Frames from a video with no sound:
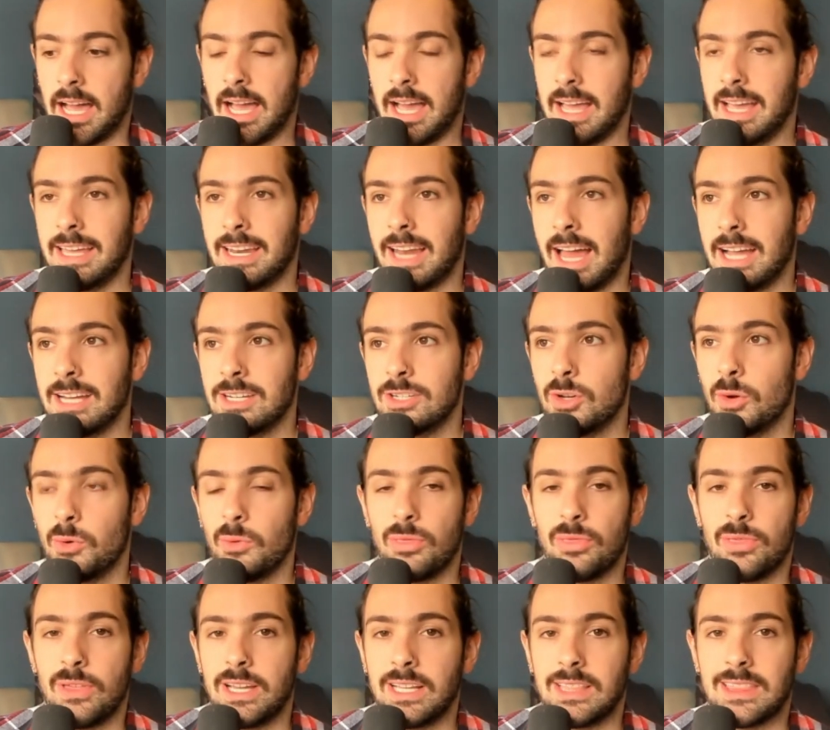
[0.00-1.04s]
and I don't
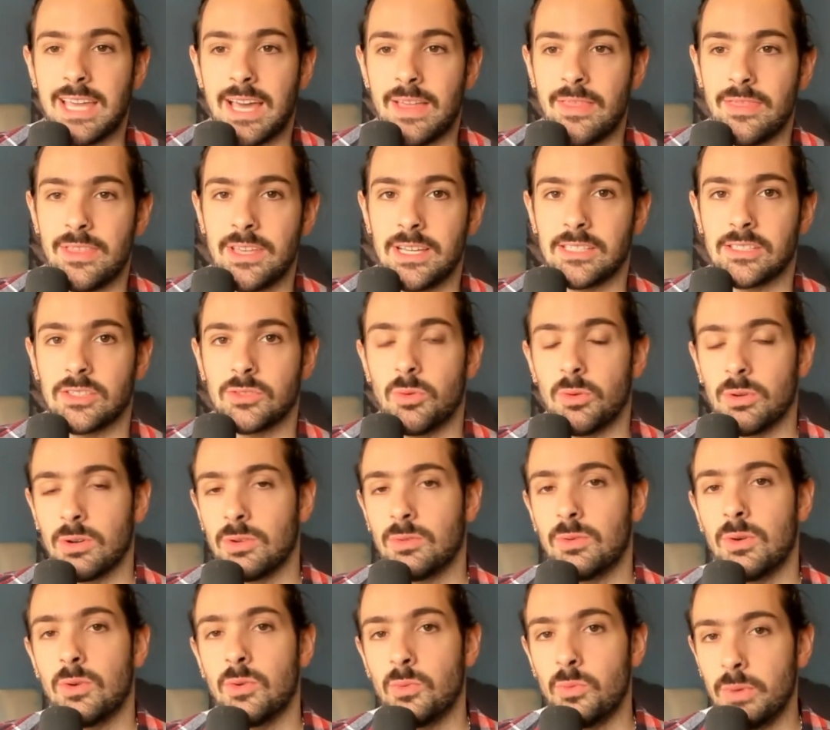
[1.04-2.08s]
think that this quote
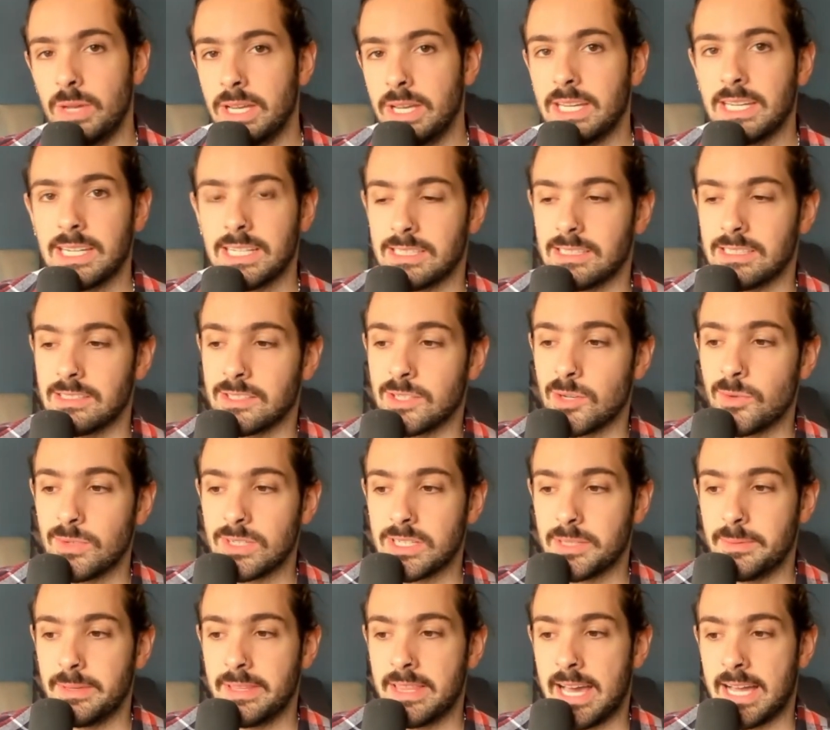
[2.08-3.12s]
unquote weakness is going
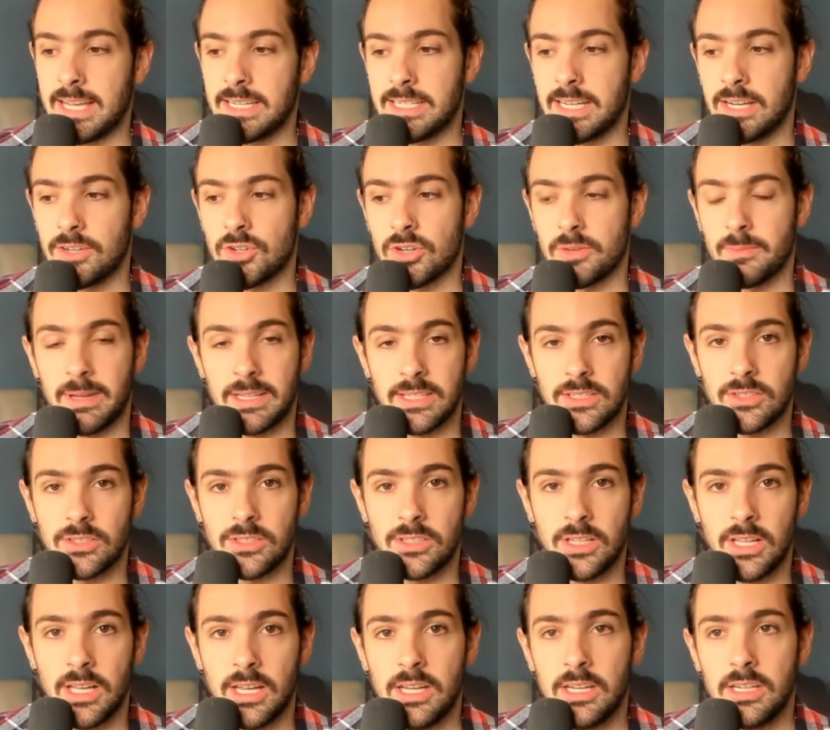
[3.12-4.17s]
to be that
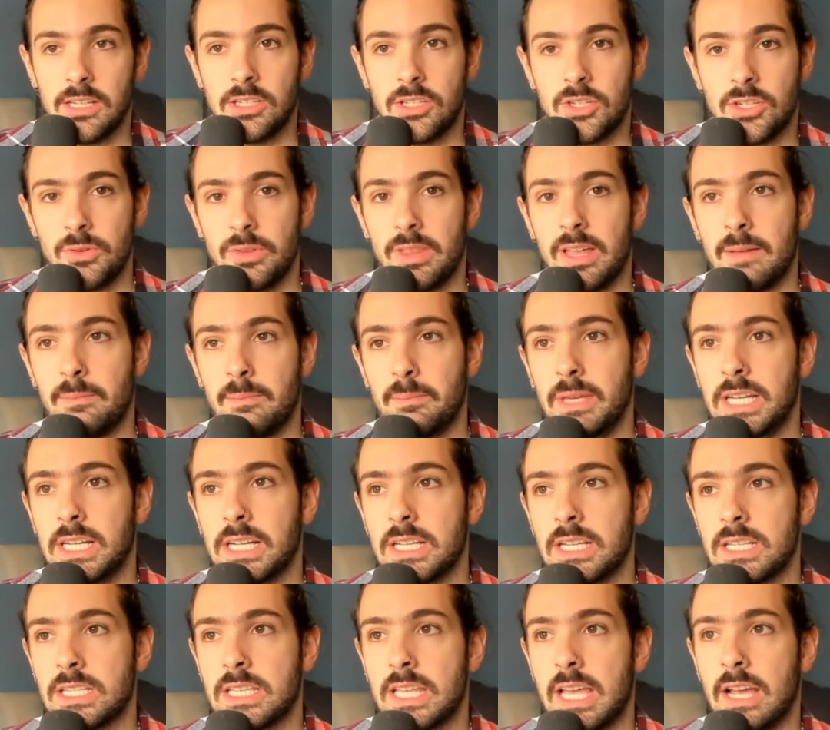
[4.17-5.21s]
detrimental to them
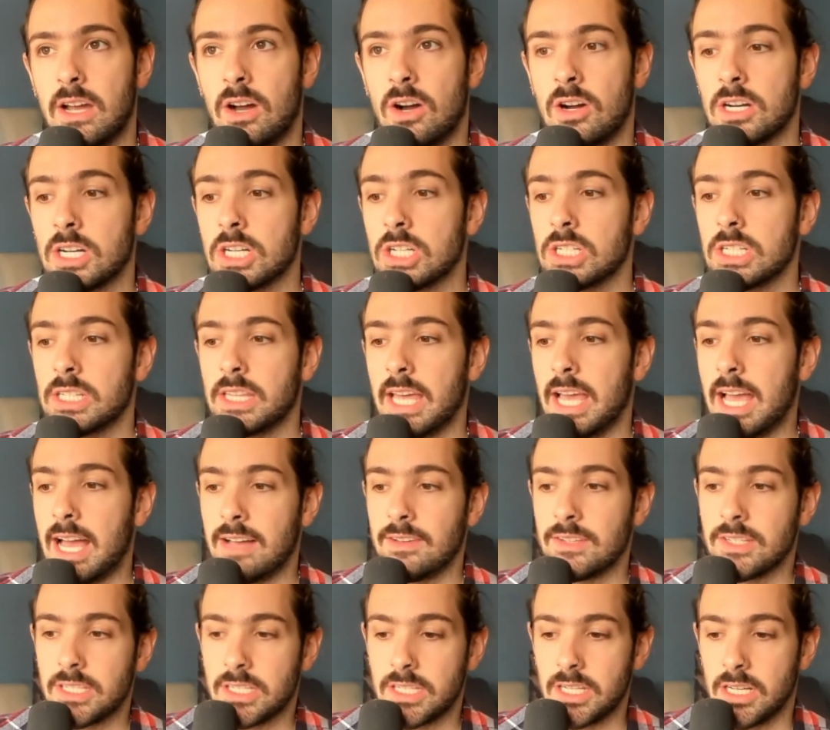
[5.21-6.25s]
because they have
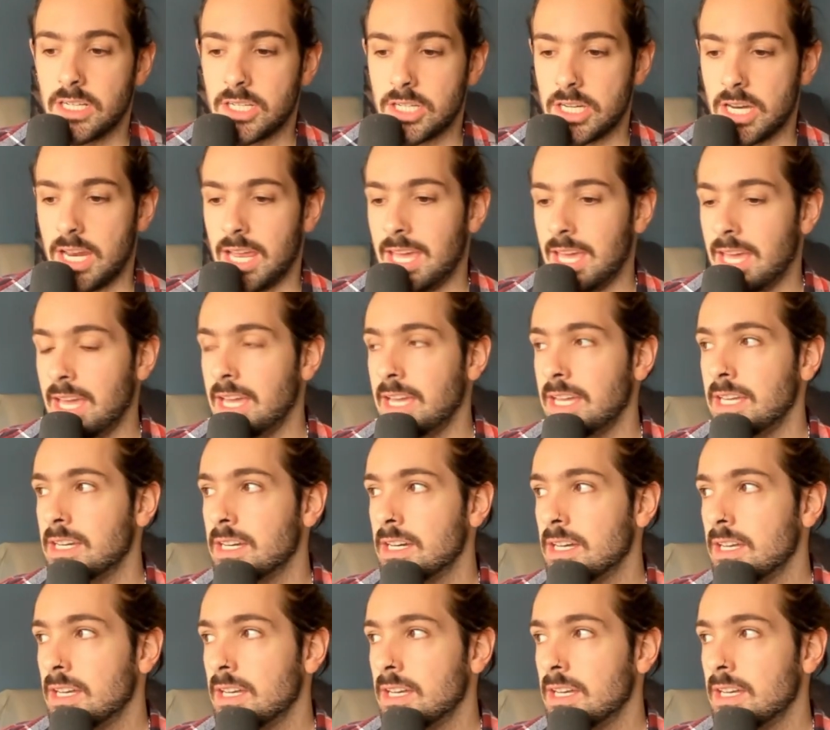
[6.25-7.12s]
such a